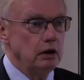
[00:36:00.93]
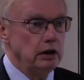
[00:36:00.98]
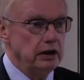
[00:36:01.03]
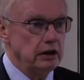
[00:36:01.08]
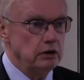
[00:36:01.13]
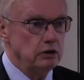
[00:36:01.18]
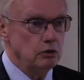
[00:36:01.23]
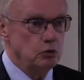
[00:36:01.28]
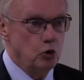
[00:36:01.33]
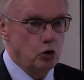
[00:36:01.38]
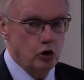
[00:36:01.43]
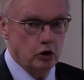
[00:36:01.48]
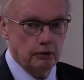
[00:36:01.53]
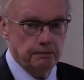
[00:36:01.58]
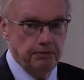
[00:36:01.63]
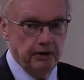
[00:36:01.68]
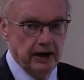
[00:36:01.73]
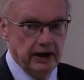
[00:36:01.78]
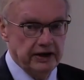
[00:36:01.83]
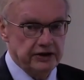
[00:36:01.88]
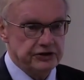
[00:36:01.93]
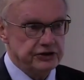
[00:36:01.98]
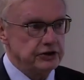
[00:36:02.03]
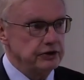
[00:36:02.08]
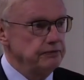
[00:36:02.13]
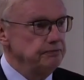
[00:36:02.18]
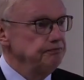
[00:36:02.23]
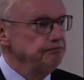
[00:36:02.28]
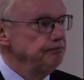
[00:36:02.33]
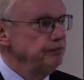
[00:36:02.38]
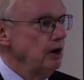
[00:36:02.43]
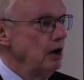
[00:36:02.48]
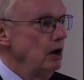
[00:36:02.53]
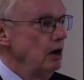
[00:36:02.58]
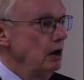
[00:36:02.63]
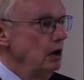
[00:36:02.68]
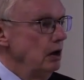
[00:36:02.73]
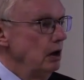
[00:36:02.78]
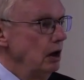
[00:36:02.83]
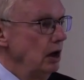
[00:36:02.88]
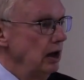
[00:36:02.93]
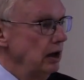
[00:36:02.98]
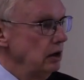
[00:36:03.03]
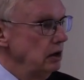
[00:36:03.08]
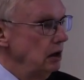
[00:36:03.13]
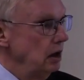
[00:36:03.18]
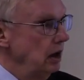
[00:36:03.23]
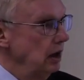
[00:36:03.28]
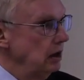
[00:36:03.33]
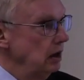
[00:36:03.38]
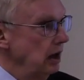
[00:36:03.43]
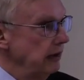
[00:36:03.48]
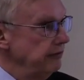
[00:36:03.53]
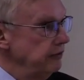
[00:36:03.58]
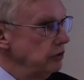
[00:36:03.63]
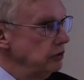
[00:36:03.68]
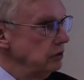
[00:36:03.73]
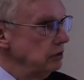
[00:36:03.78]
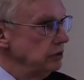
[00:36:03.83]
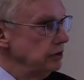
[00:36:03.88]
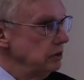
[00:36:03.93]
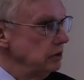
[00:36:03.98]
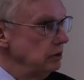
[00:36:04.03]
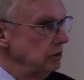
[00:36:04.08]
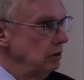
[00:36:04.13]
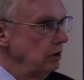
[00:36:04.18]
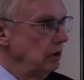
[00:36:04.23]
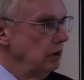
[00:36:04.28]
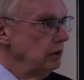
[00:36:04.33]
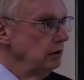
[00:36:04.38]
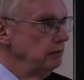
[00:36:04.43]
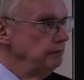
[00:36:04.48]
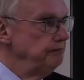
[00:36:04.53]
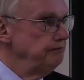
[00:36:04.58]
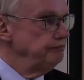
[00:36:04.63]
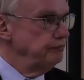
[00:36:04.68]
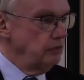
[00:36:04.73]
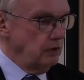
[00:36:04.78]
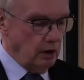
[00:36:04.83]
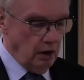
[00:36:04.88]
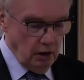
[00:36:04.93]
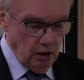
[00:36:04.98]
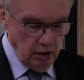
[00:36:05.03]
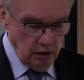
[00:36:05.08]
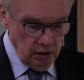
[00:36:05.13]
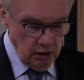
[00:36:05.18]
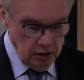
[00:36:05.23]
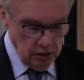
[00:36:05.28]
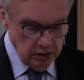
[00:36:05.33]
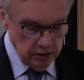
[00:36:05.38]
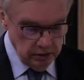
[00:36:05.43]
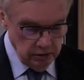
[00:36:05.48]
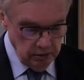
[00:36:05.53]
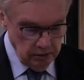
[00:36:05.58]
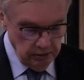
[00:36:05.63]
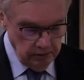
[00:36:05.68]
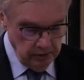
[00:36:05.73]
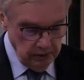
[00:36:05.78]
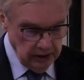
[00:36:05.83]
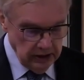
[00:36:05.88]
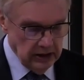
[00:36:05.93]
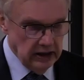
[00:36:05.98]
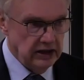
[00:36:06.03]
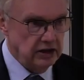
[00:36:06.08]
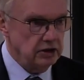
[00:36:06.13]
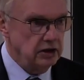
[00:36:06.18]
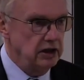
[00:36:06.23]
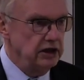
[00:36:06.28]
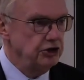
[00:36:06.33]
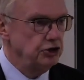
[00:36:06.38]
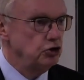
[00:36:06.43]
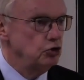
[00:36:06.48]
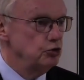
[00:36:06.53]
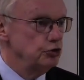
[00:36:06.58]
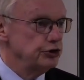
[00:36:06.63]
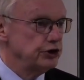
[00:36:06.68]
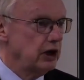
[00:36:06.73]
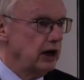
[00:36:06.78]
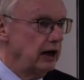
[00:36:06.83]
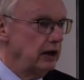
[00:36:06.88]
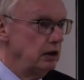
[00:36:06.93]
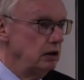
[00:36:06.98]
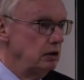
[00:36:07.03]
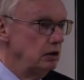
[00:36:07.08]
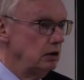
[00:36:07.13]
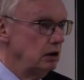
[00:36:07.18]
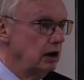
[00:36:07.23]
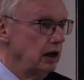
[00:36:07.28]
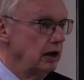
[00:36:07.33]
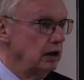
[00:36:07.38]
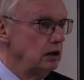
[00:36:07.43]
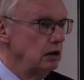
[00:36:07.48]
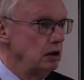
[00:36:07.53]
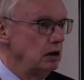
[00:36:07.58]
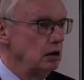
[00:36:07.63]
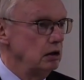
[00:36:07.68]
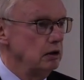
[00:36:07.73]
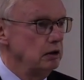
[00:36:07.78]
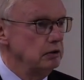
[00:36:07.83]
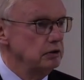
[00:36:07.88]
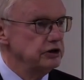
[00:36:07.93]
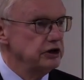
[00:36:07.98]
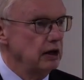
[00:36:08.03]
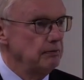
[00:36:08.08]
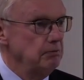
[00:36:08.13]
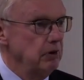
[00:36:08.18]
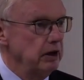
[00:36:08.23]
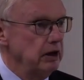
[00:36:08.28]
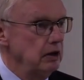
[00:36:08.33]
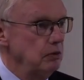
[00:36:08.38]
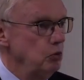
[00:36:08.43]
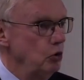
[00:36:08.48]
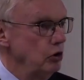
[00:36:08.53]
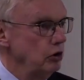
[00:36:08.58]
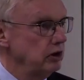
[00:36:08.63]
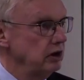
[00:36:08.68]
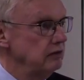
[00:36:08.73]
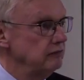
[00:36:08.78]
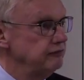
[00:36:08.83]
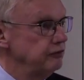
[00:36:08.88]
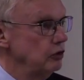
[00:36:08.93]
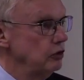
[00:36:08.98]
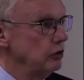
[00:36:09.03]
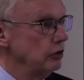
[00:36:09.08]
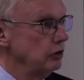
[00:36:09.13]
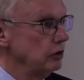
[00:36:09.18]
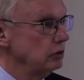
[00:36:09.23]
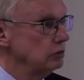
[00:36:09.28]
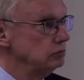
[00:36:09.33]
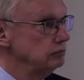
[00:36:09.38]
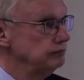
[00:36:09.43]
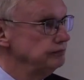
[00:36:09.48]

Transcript: in the workplace, and and other uh, uh issues. Can can uh, somebody working for a